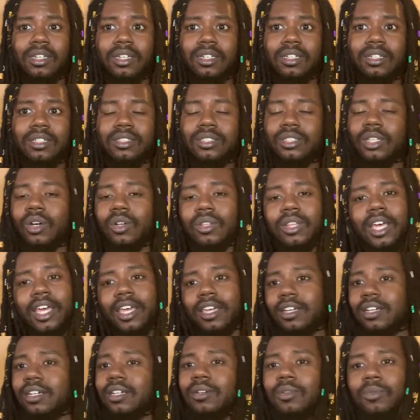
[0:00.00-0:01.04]
So
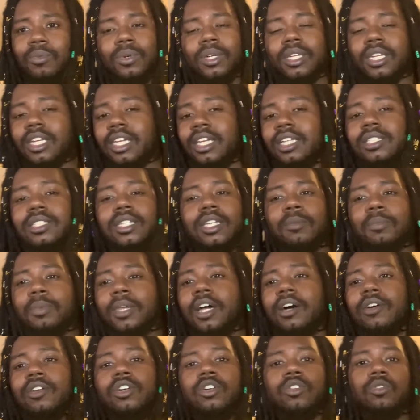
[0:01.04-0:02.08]
like, we need to be
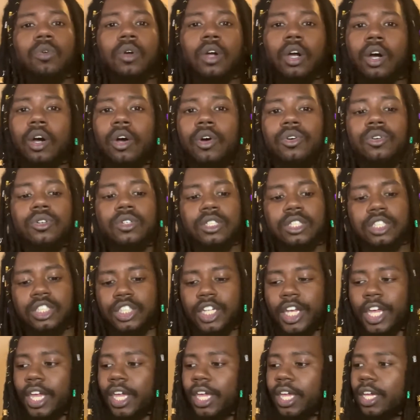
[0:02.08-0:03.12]
able to grow,
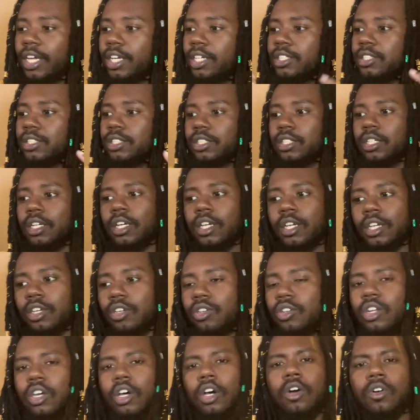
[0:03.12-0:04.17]
exchange, you
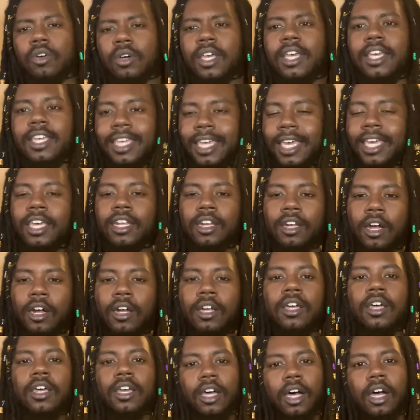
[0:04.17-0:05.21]
know, get in our,
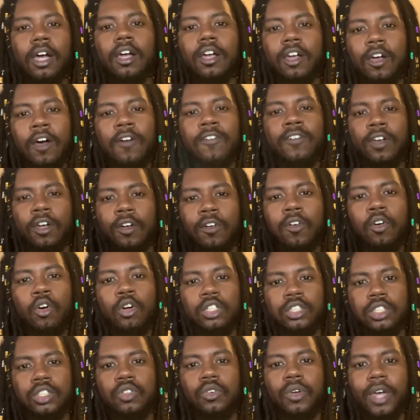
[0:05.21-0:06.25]
of
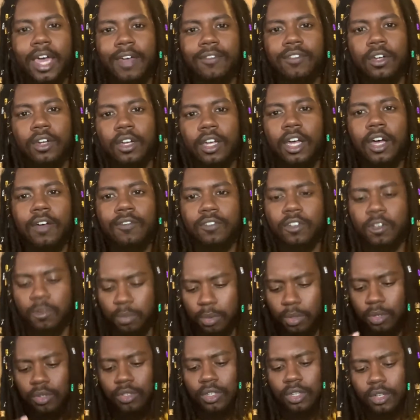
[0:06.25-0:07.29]
course you have your
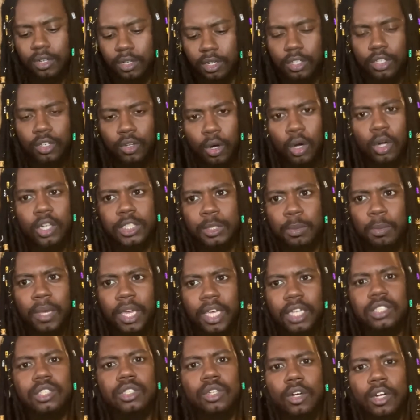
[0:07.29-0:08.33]
comfortable, your
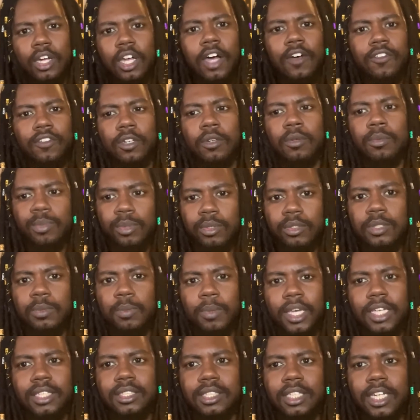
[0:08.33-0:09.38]
space, your comfortable
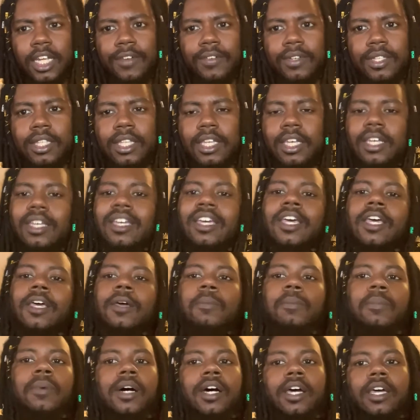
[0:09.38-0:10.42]
space and everything,
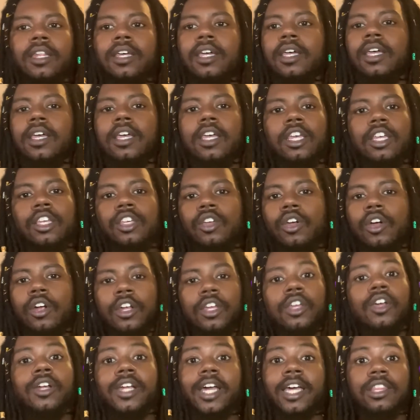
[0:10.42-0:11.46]
but
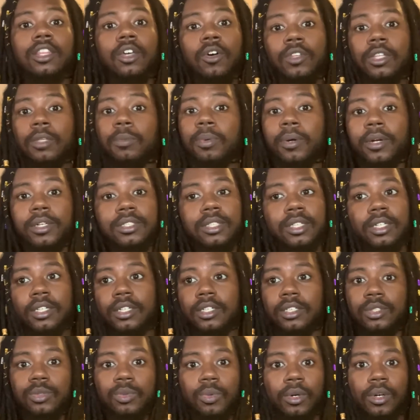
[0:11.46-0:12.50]
you're not the only person in
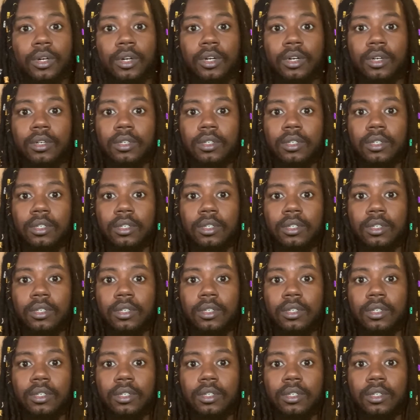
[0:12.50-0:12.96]
this world.